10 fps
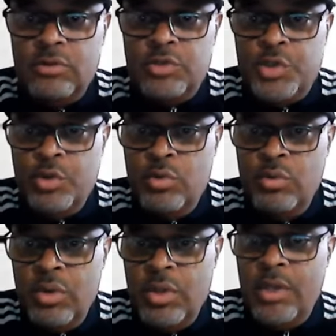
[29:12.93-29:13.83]

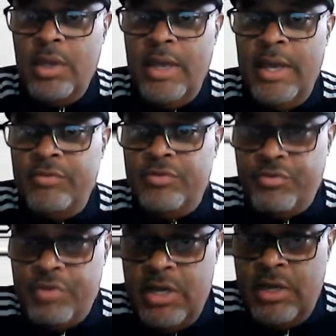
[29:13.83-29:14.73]
2, and
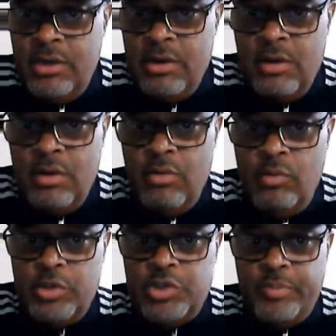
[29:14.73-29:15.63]
3
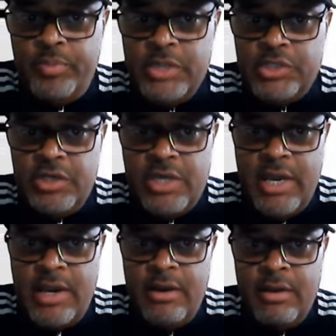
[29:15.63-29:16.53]
with your pigeon
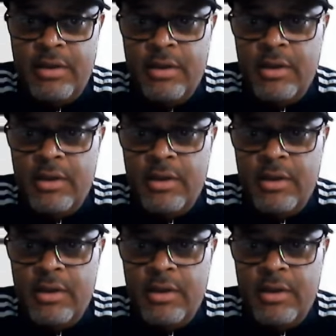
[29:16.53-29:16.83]
care.